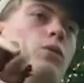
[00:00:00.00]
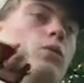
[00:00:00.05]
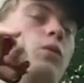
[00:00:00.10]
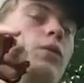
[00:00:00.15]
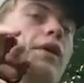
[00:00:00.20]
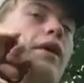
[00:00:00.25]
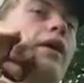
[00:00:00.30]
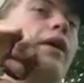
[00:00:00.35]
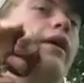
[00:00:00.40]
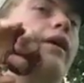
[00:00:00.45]

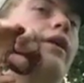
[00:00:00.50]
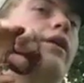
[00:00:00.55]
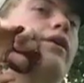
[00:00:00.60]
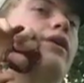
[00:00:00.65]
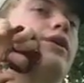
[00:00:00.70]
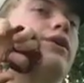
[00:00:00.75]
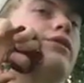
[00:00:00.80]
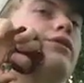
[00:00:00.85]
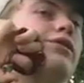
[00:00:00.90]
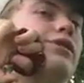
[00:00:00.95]
Where
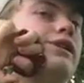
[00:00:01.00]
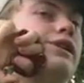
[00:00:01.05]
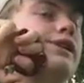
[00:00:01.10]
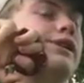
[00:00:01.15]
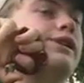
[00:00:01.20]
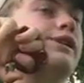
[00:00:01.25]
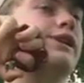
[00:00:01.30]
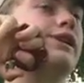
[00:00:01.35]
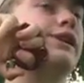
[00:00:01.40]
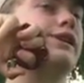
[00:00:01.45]
your
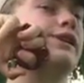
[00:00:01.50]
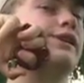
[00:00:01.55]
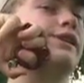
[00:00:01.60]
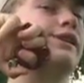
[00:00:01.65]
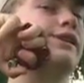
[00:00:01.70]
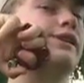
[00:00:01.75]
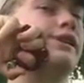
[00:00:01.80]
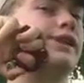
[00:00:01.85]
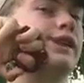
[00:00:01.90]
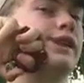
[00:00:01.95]
release aid
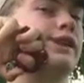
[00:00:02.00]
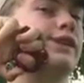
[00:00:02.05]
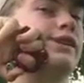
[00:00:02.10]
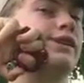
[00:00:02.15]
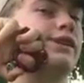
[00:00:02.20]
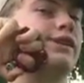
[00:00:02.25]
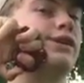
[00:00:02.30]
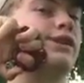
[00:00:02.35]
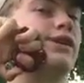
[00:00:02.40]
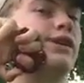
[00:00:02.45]

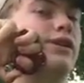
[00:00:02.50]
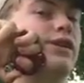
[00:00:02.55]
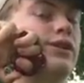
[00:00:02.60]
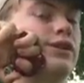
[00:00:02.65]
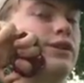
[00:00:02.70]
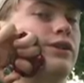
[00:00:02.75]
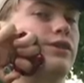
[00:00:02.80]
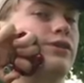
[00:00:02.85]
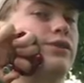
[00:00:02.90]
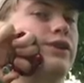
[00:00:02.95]
sits
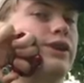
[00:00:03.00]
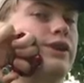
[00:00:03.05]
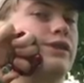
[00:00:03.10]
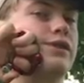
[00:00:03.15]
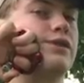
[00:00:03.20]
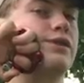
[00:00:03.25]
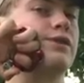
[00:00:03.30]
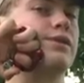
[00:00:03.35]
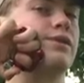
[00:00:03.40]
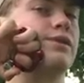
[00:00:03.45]
on your
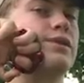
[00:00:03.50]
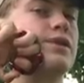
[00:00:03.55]
face.